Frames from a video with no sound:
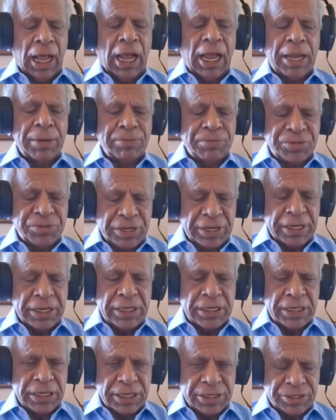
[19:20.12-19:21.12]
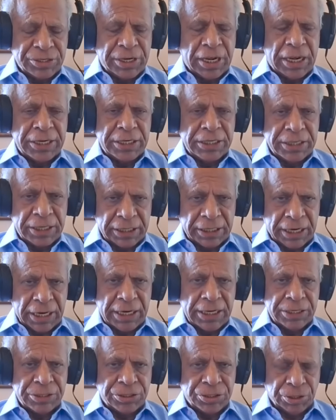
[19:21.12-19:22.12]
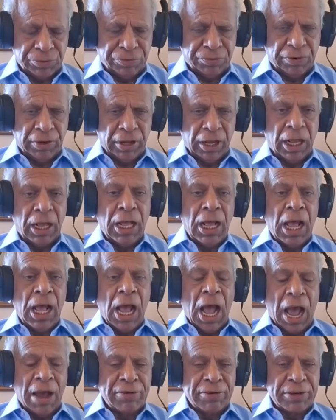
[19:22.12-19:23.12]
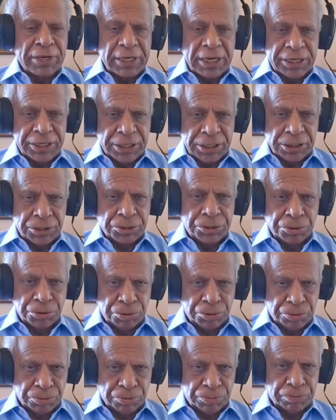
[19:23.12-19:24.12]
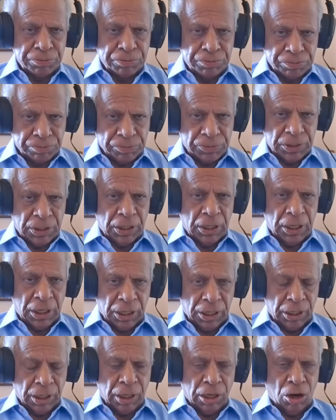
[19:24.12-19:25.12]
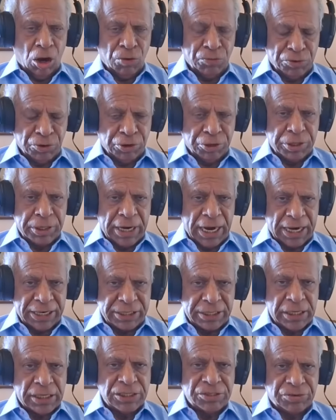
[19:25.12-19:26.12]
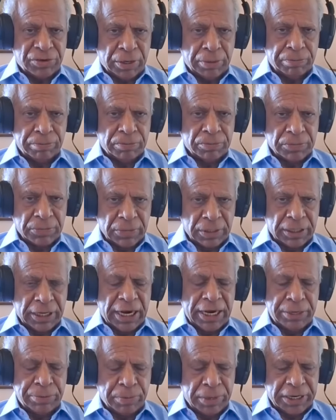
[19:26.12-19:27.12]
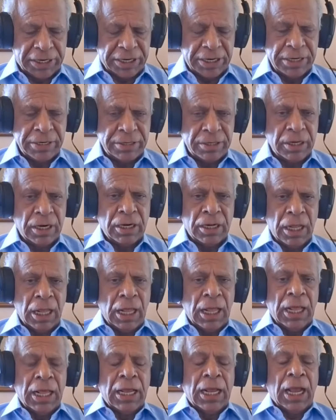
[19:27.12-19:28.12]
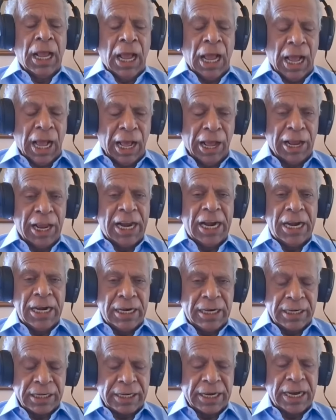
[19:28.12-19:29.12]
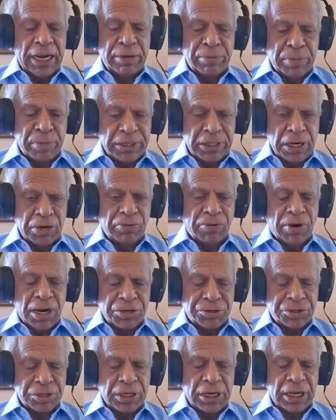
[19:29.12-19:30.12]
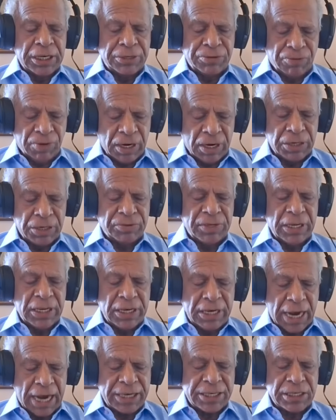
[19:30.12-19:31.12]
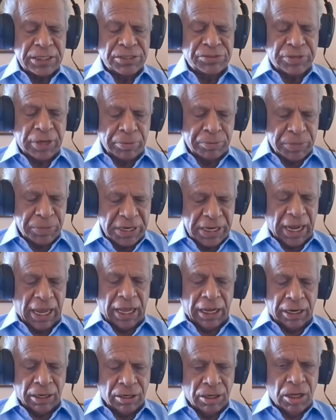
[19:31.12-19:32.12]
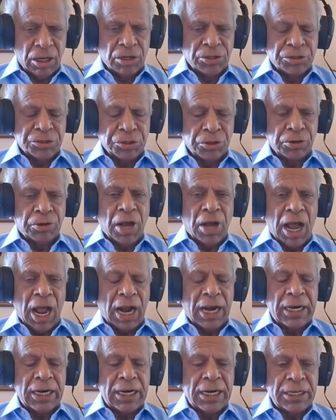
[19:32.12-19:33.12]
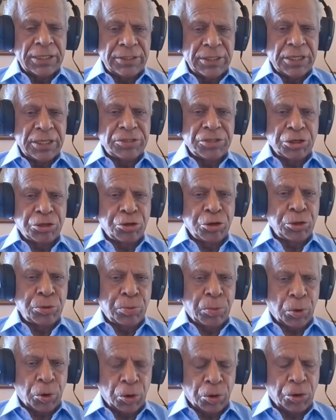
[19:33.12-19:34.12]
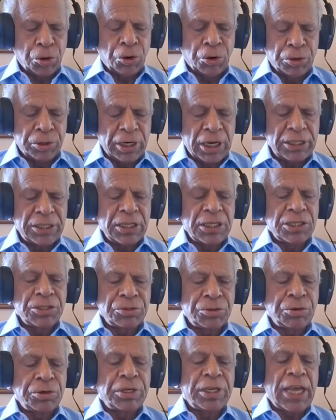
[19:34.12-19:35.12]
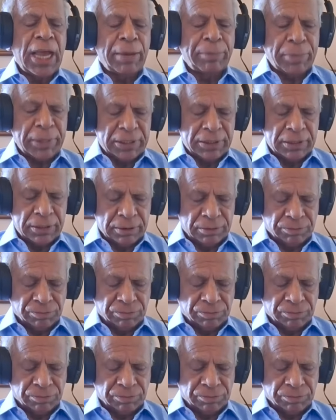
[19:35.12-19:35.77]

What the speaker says: I'm saying is that in the case of our getting two of our nationals from Great Britain, well, Great Britain wants to get one of their nationals from here. So, unless there is a quid pro quo, nothing is going to happen.